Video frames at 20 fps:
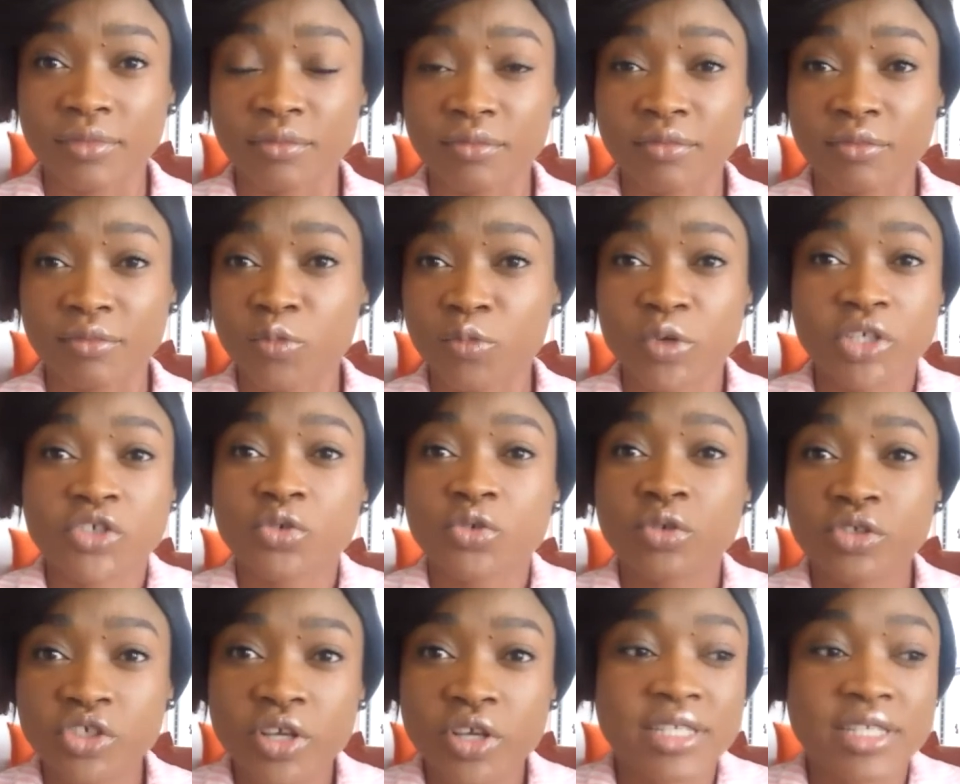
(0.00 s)
We should
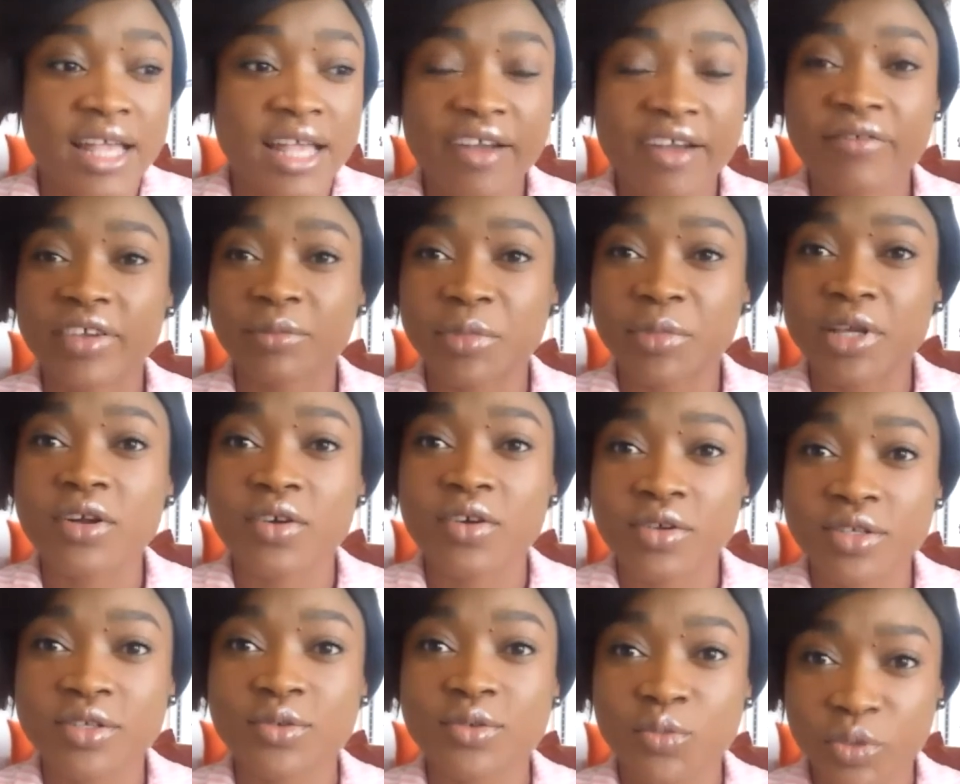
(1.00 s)
just have it
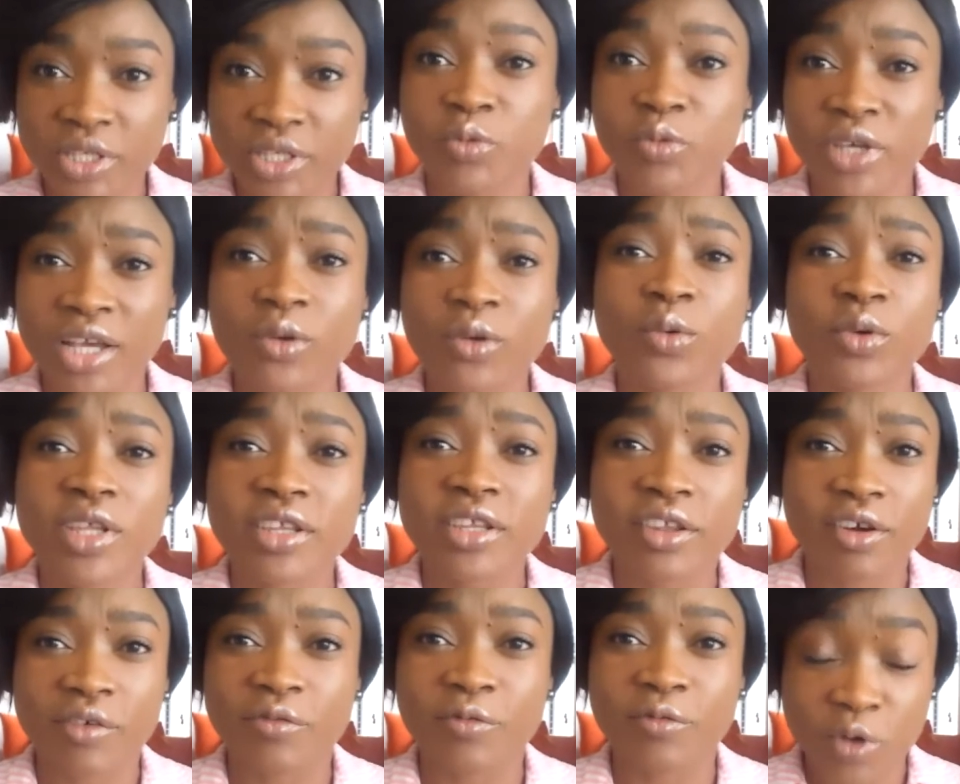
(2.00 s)
because we are good
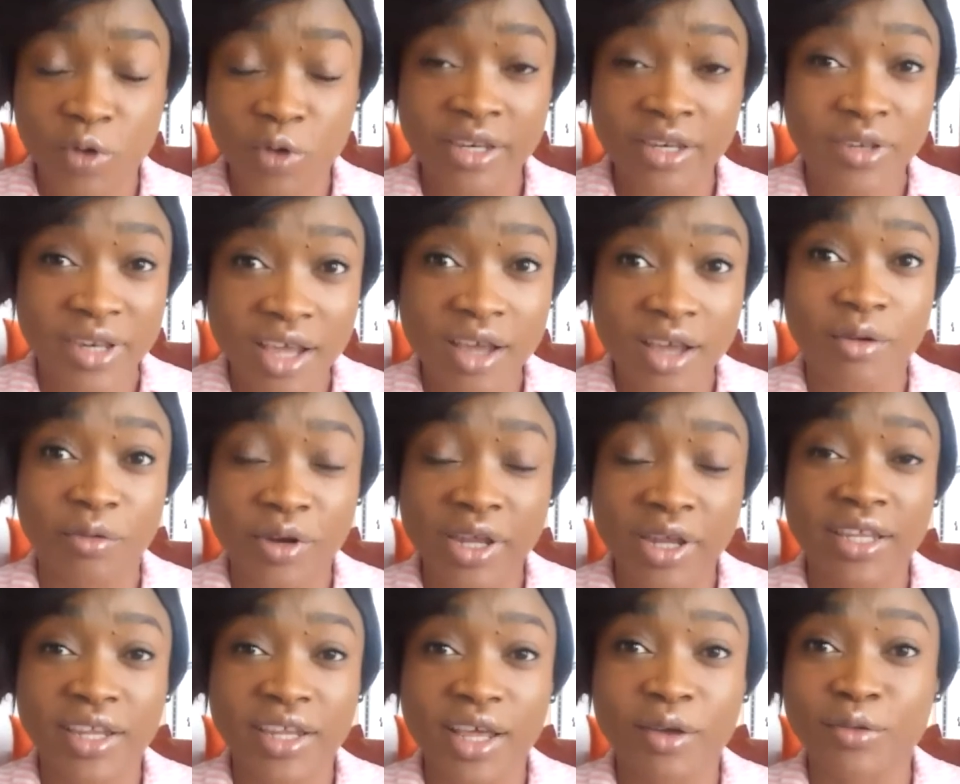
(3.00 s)
enough right
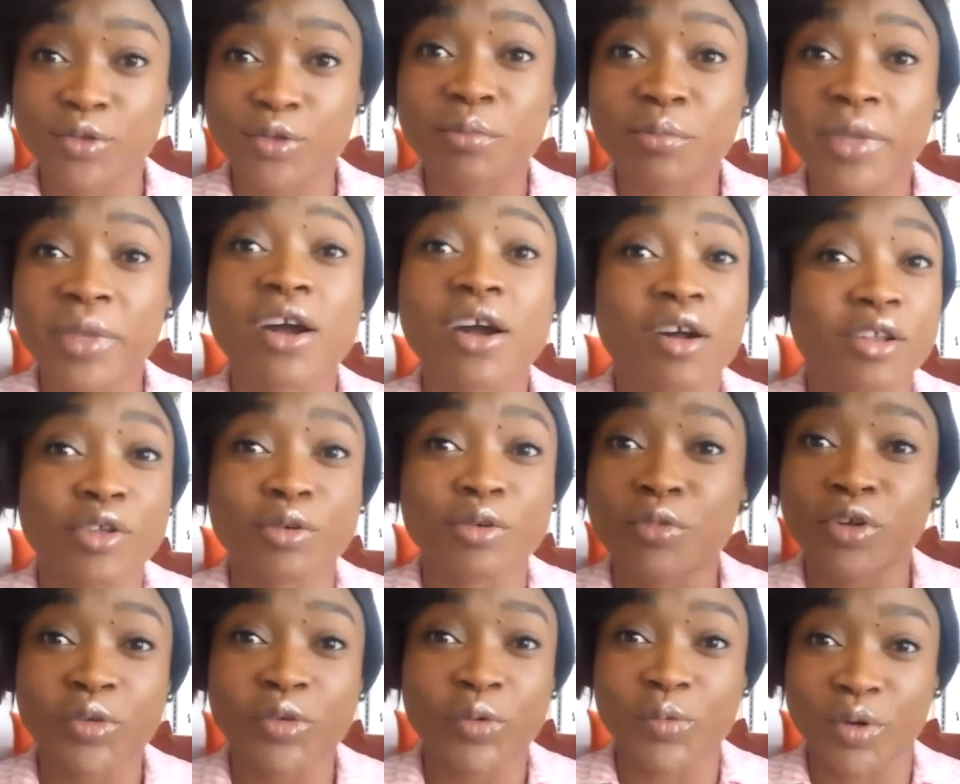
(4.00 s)
now to make all the
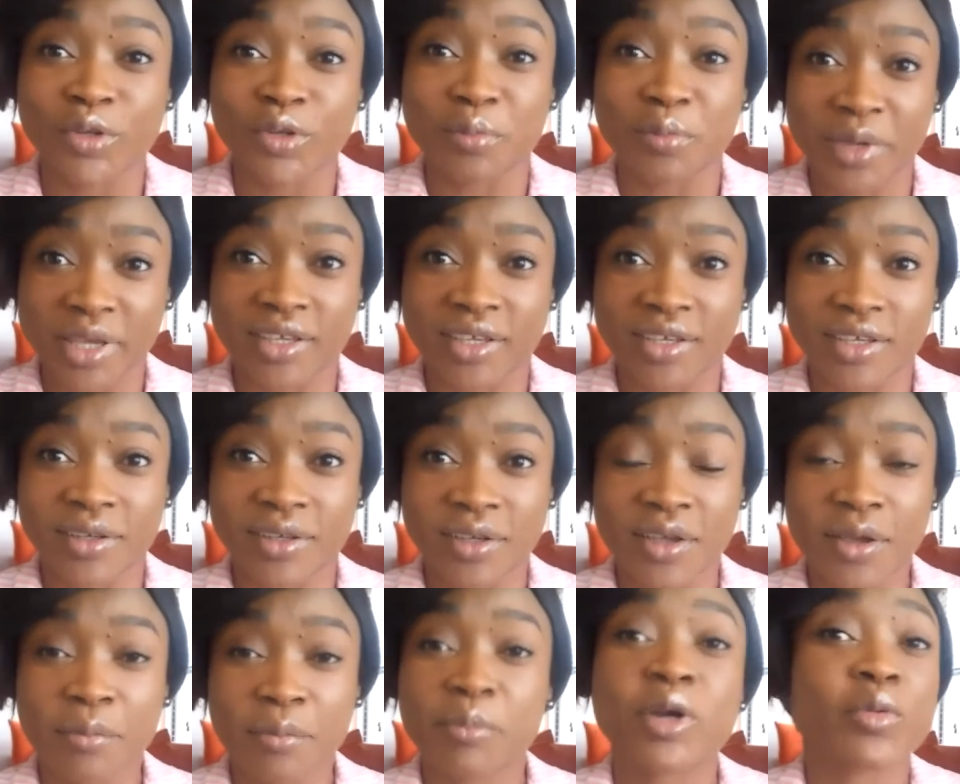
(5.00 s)
money we want to make.
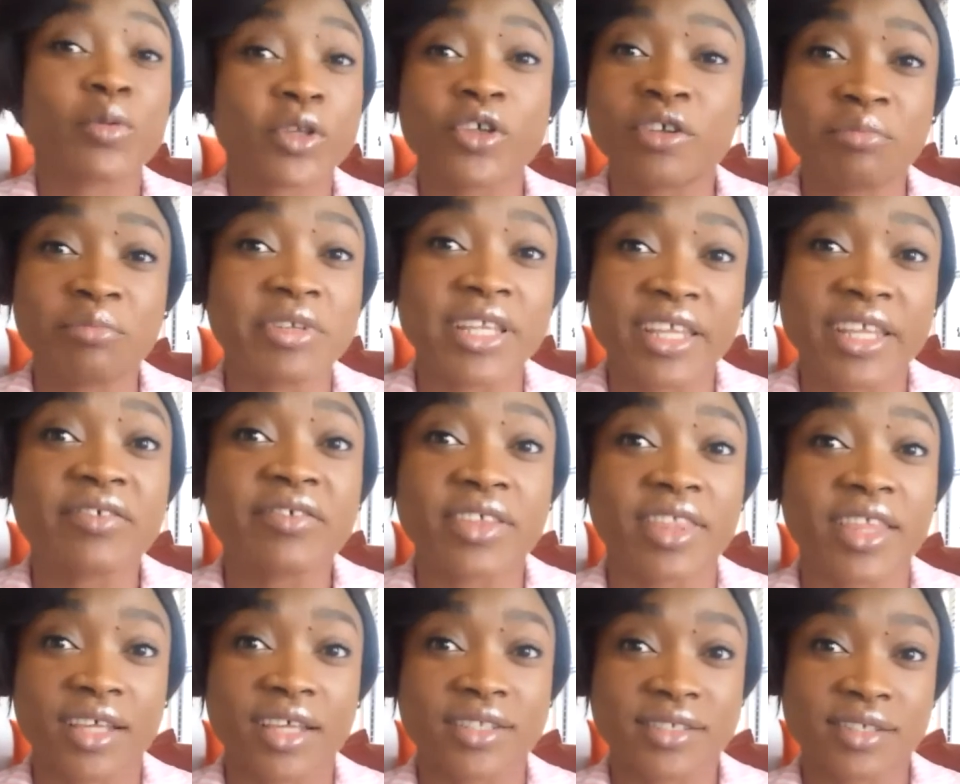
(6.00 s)
But we don't believe in that.
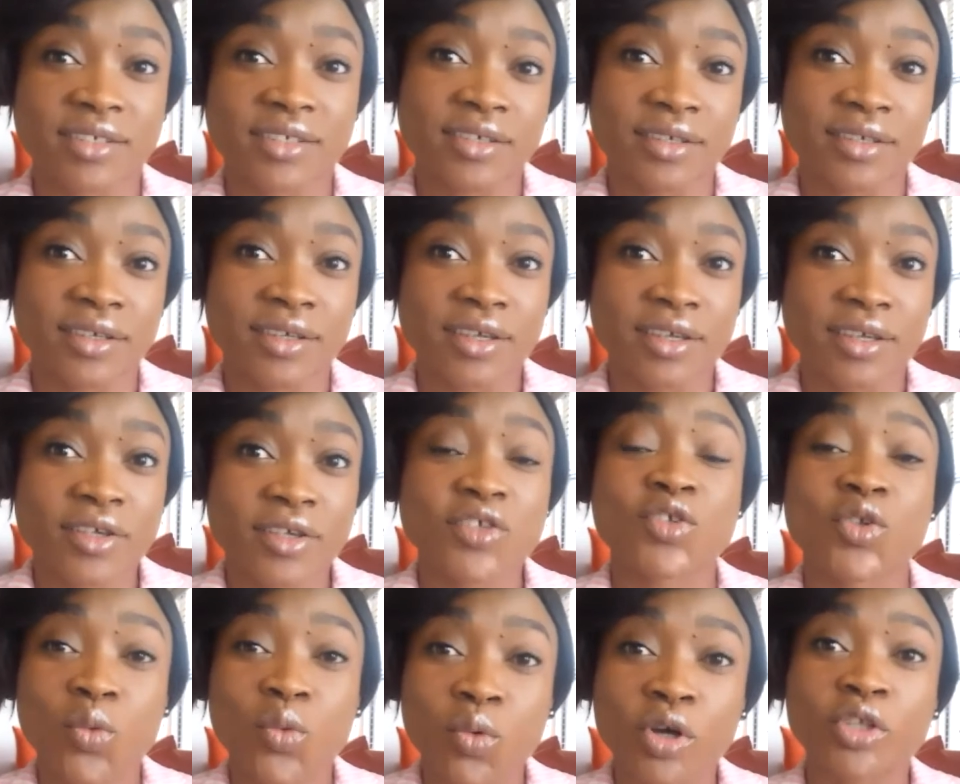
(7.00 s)
So
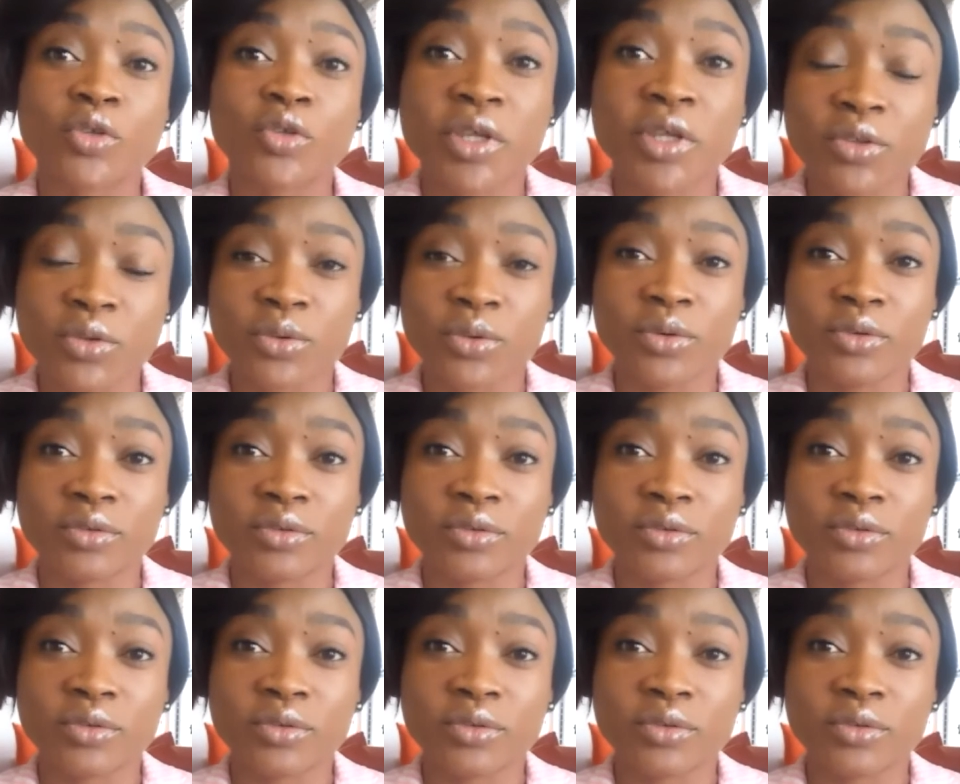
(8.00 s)
what we do,